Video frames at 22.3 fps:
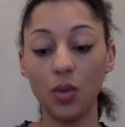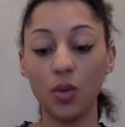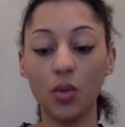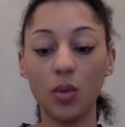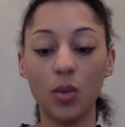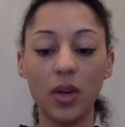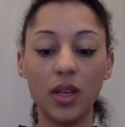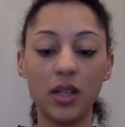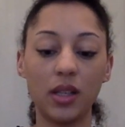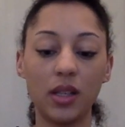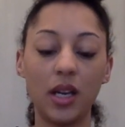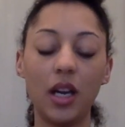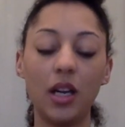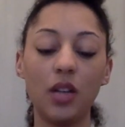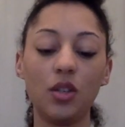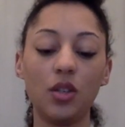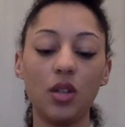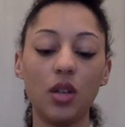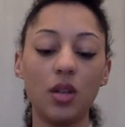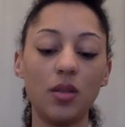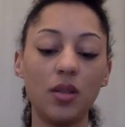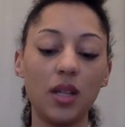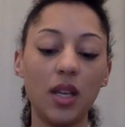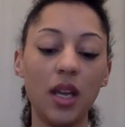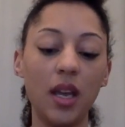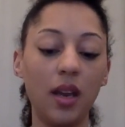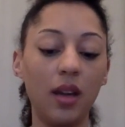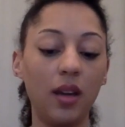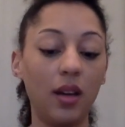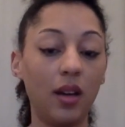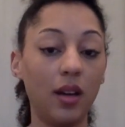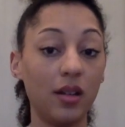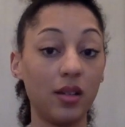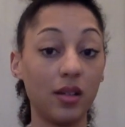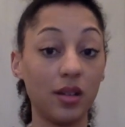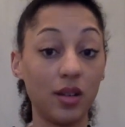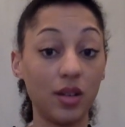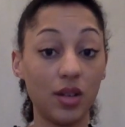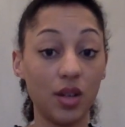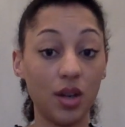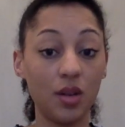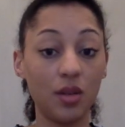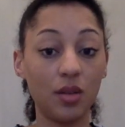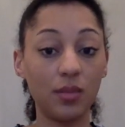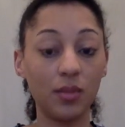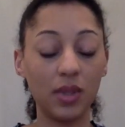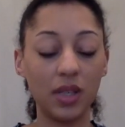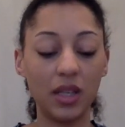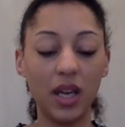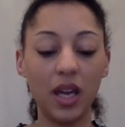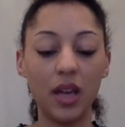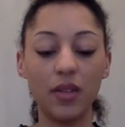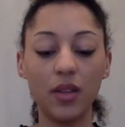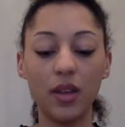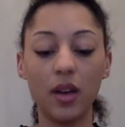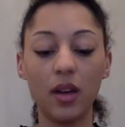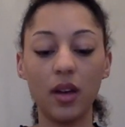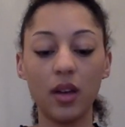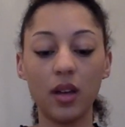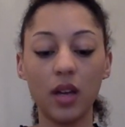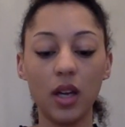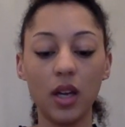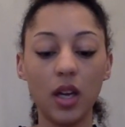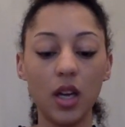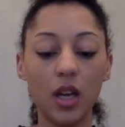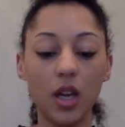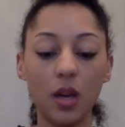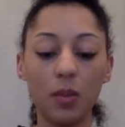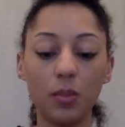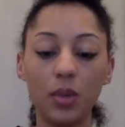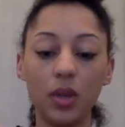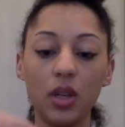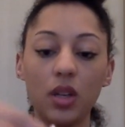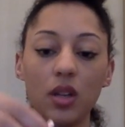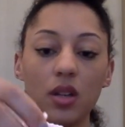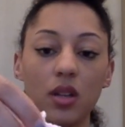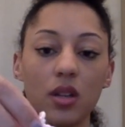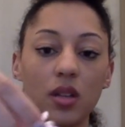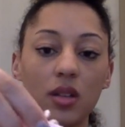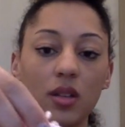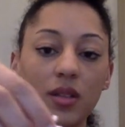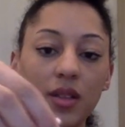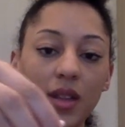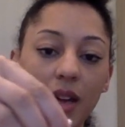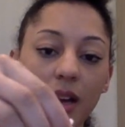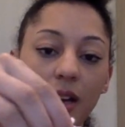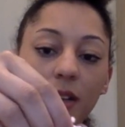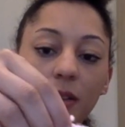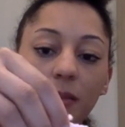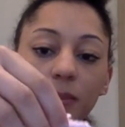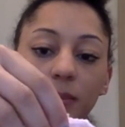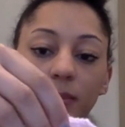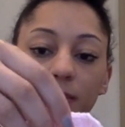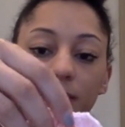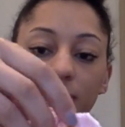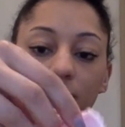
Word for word: always catch those in as I sew them together. But other than that,